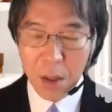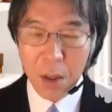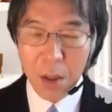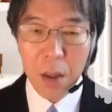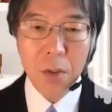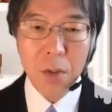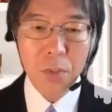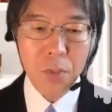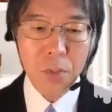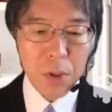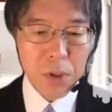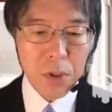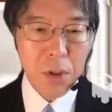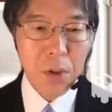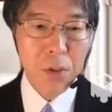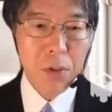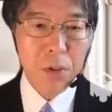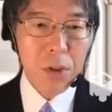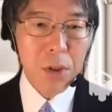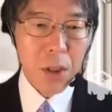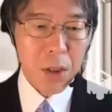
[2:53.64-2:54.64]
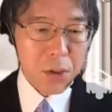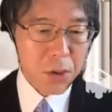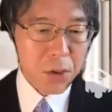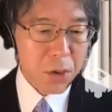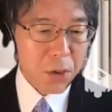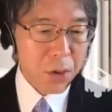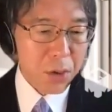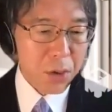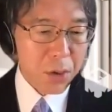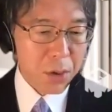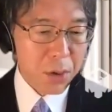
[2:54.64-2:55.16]
It was
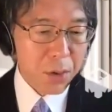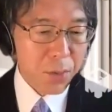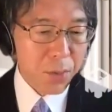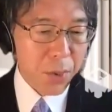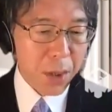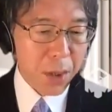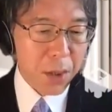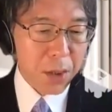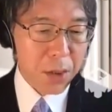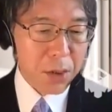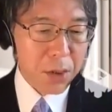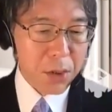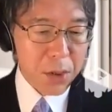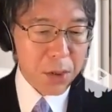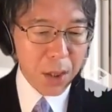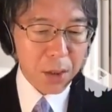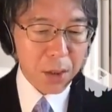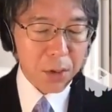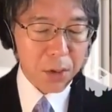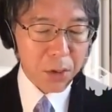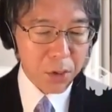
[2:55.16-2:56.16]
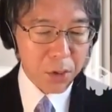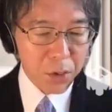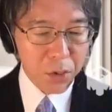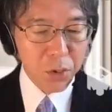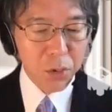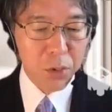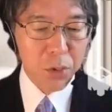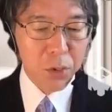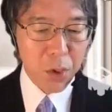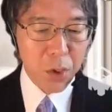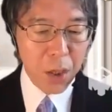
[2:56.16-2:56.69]
conjectured by Cheng,
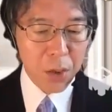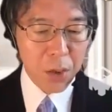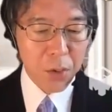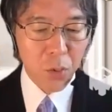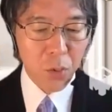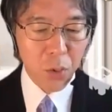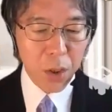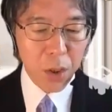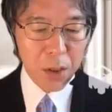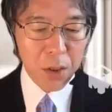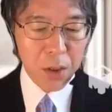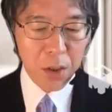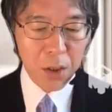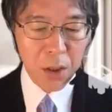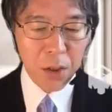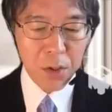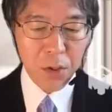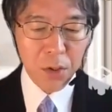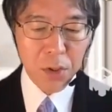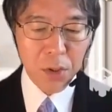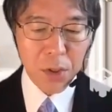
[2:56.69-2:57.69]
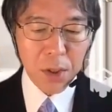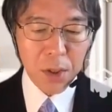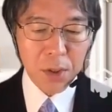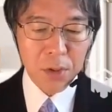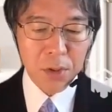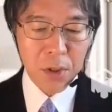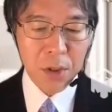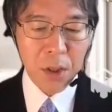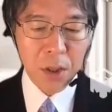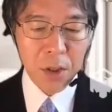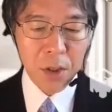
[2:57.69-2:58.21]
Gu, and Wen in
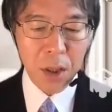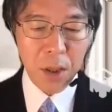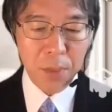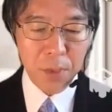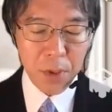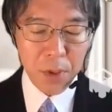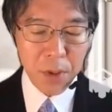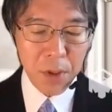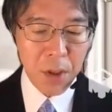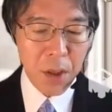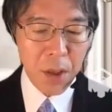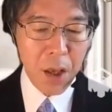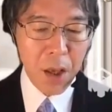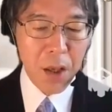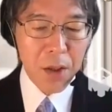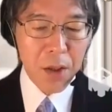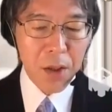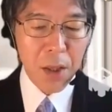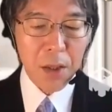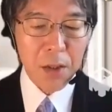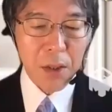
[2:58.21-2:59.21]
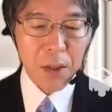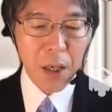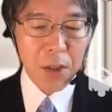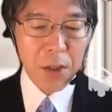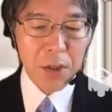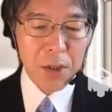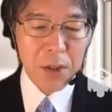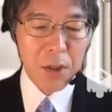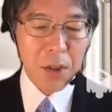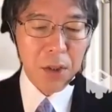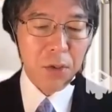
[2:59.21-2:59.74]
2011 that
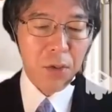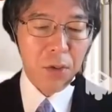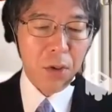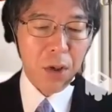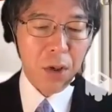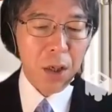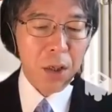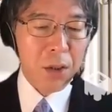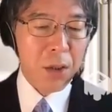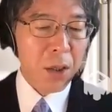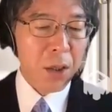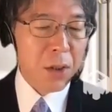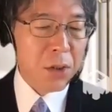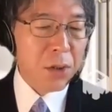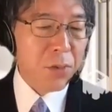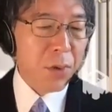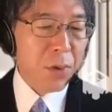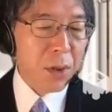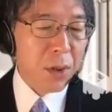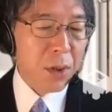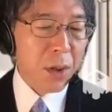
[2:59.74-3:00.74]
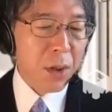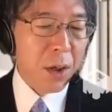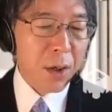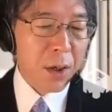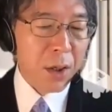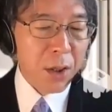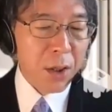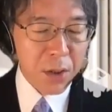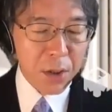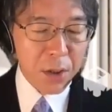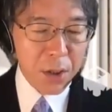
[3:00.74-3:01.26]
H0 and H1 are
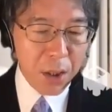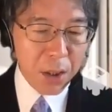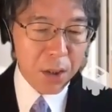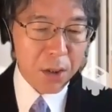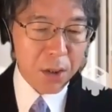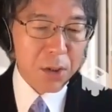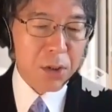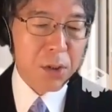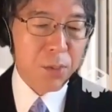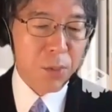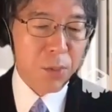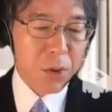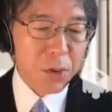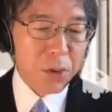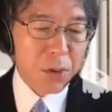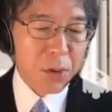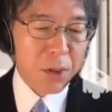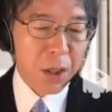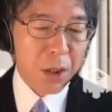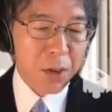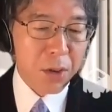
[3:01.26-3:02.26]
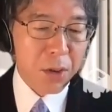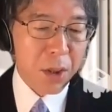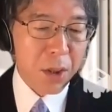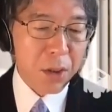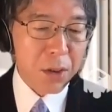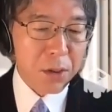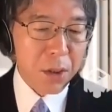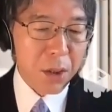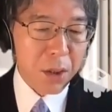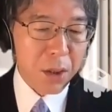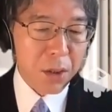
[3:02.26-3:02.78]
indeed smoothly
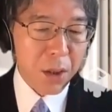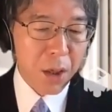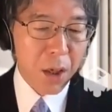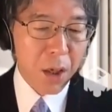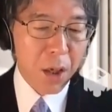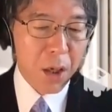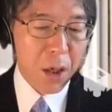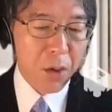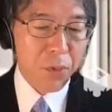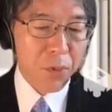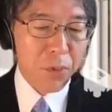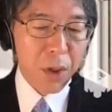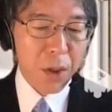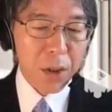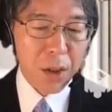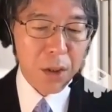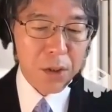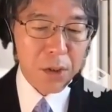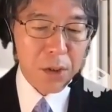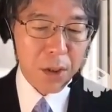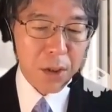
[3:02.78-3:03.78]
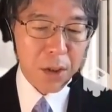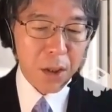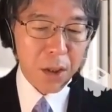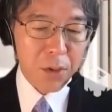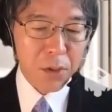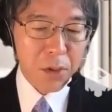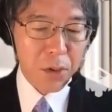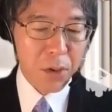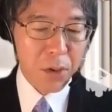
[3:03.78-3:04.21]
connected if one is allowed to